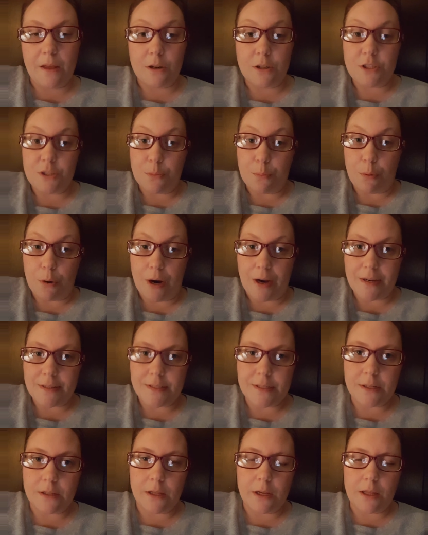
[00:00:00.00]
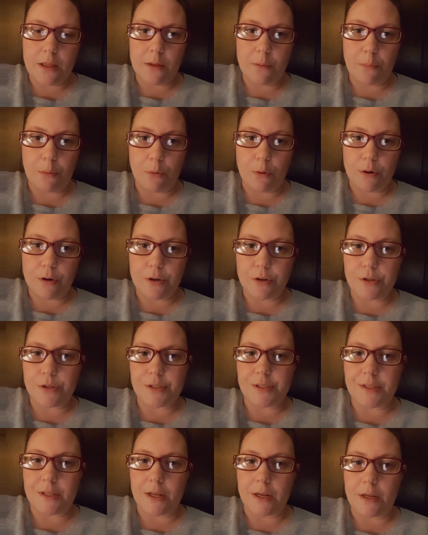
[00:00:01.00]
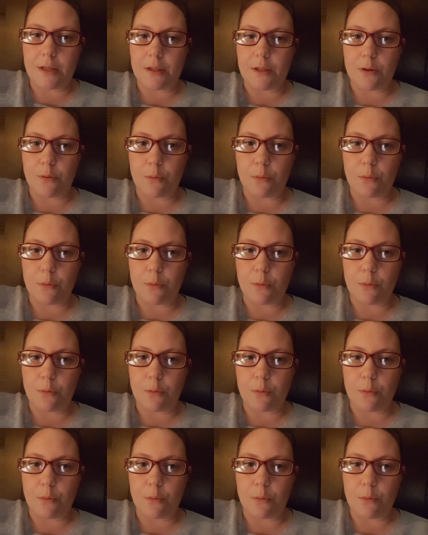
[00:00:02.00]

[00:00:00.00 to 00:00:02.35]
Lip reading: Surprisingly, the borders that the